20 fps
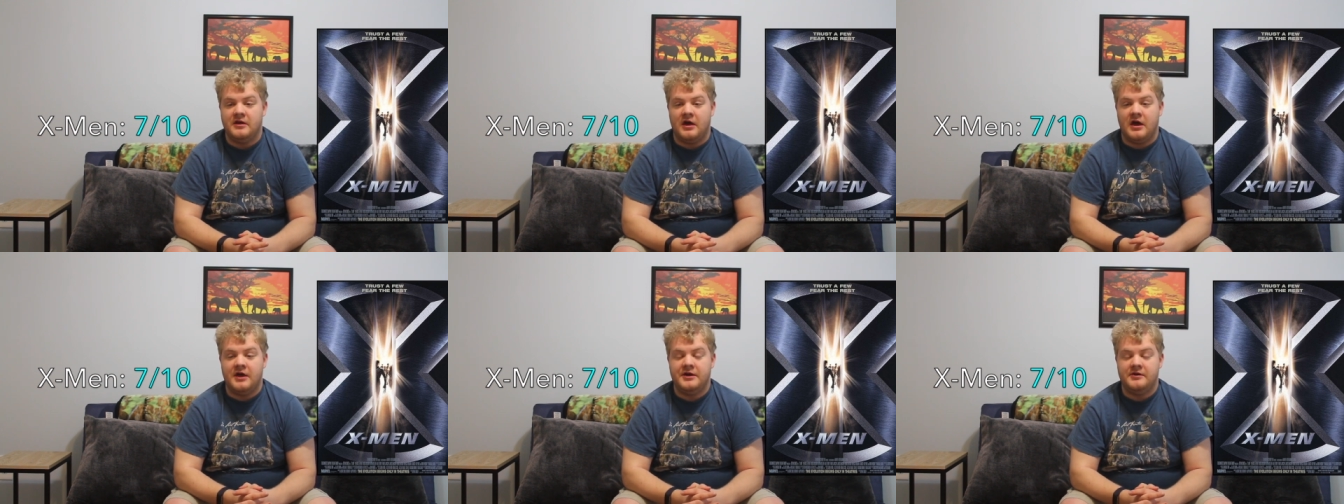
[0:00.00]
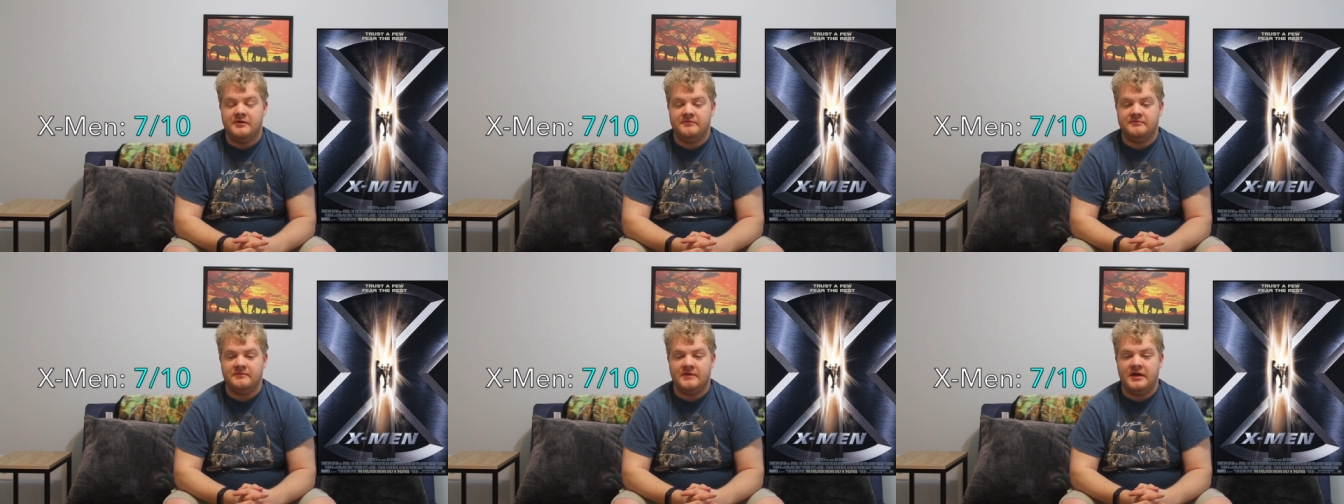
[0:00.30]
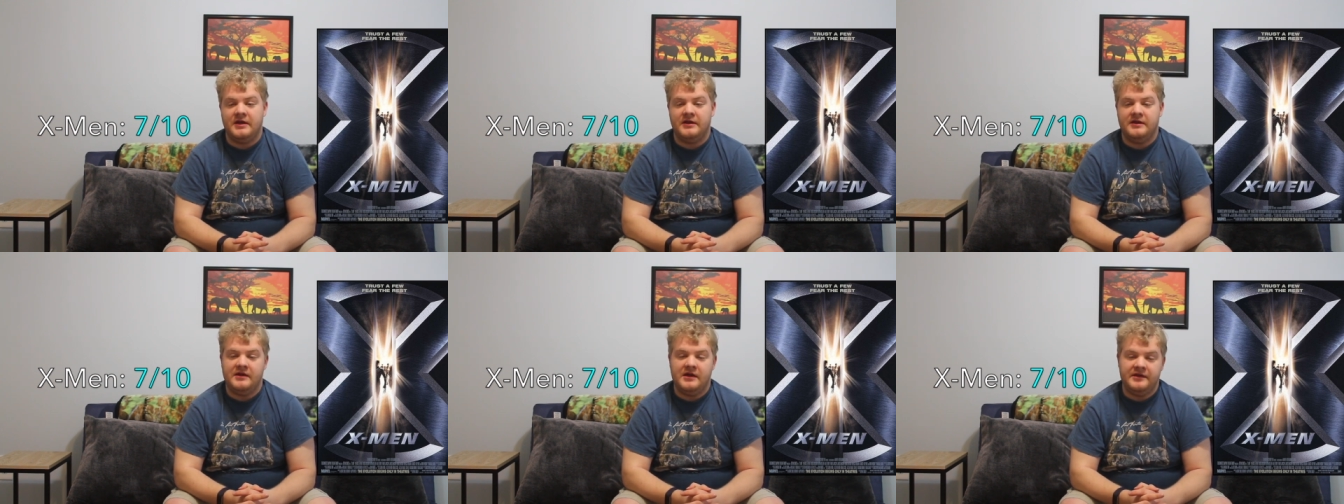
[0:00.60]

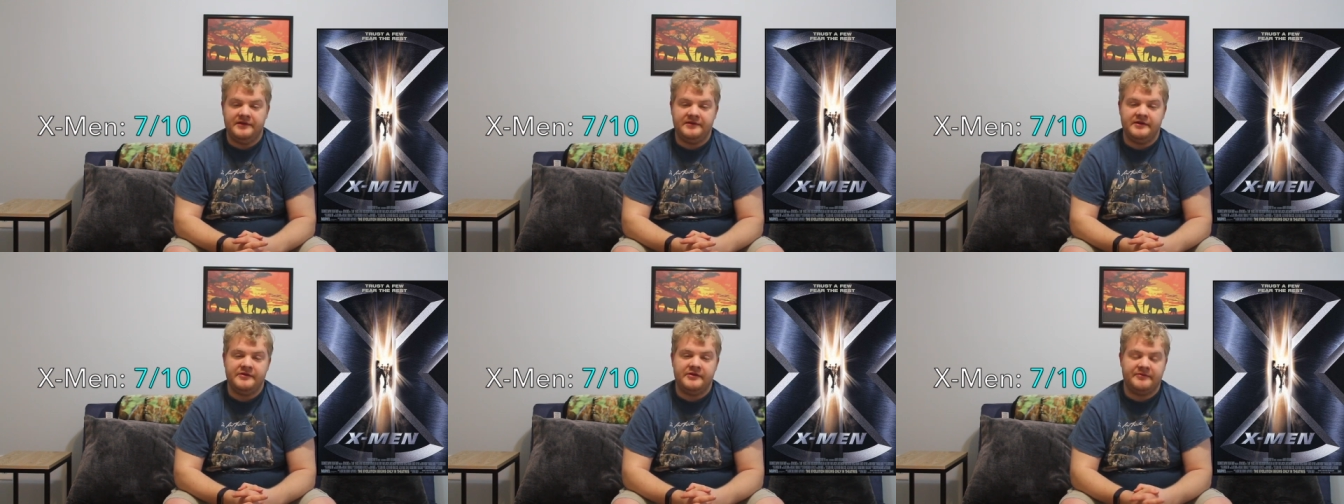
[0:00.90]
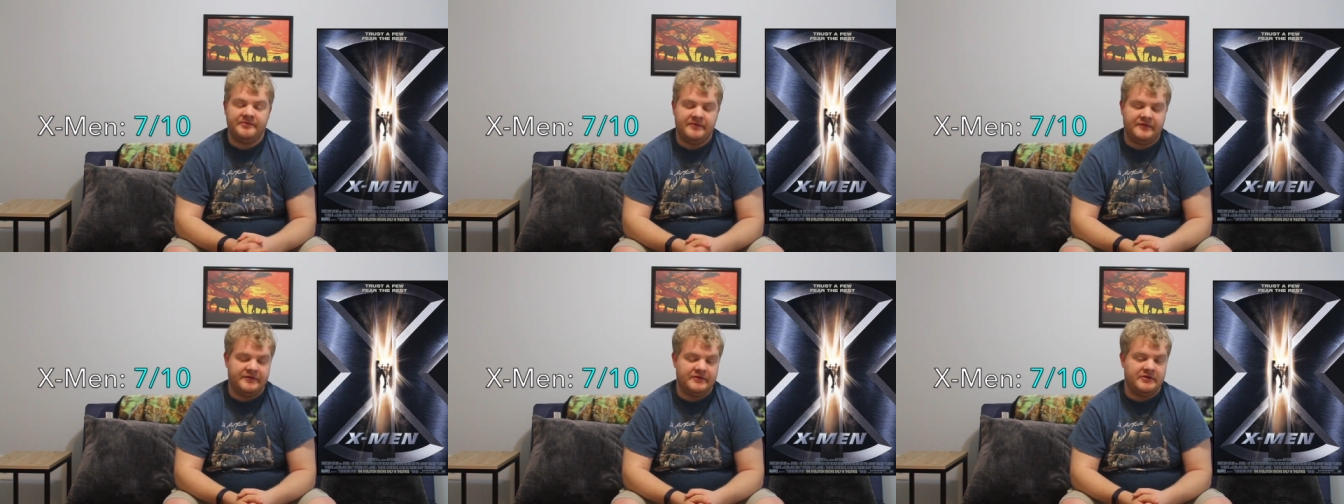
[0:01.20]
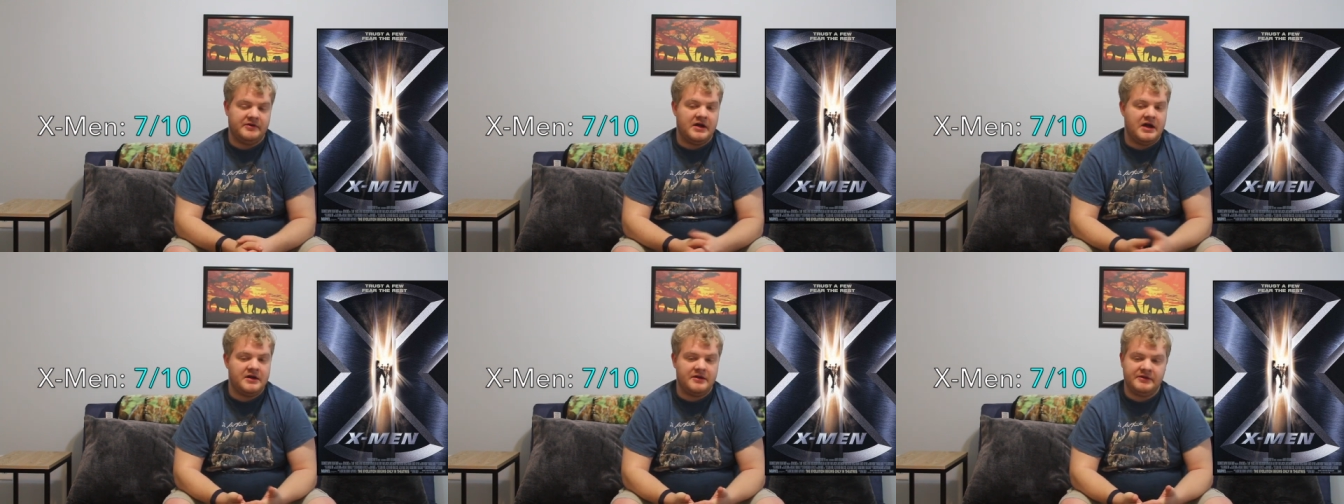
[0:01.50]
I said this
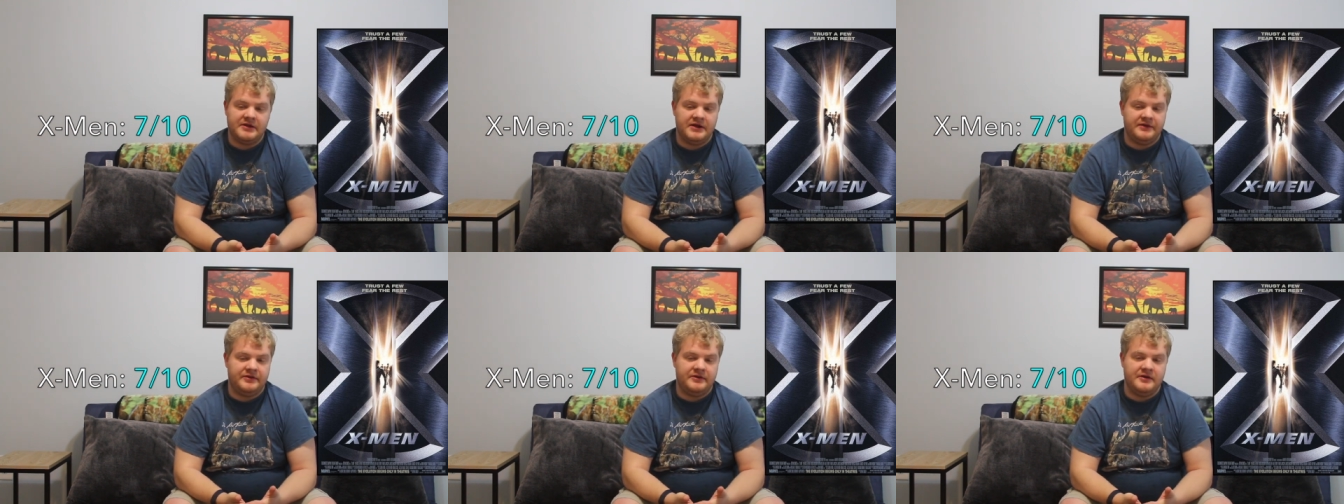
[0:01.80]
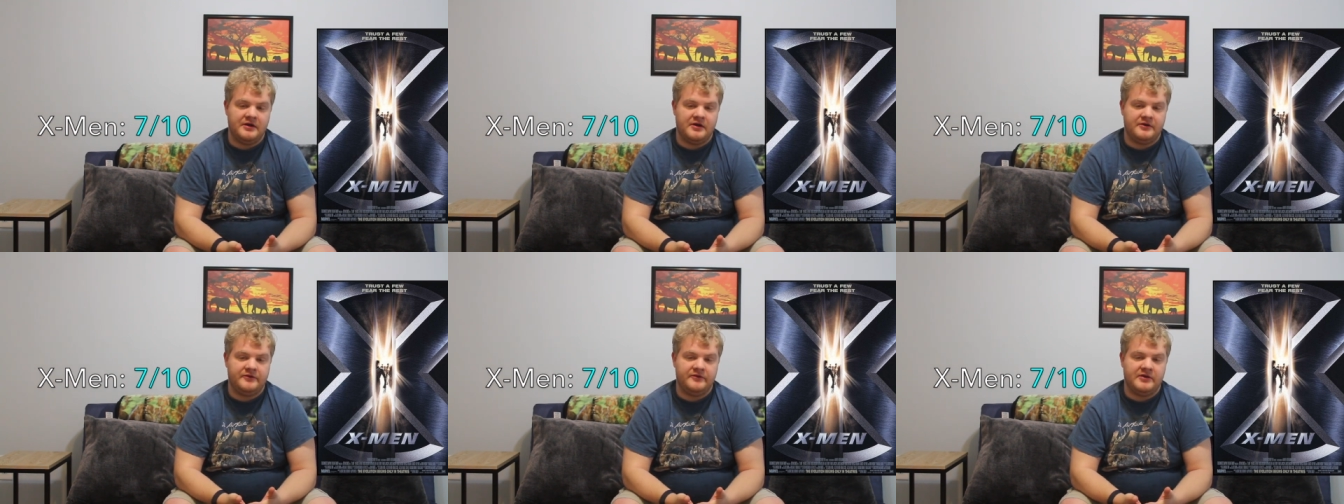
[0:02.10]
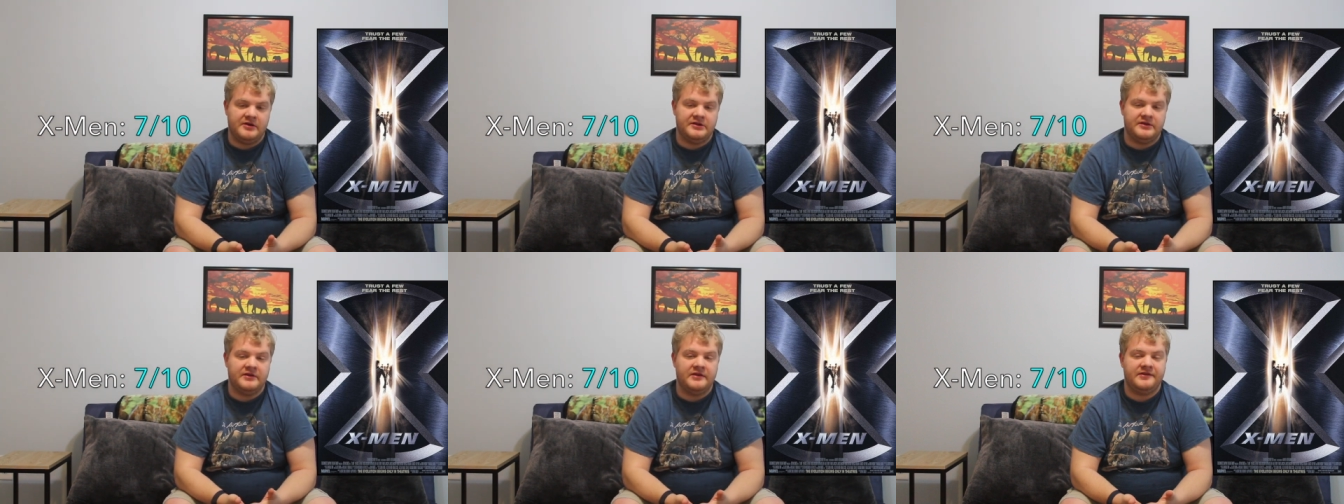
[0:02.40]
before, I don't like the art direction.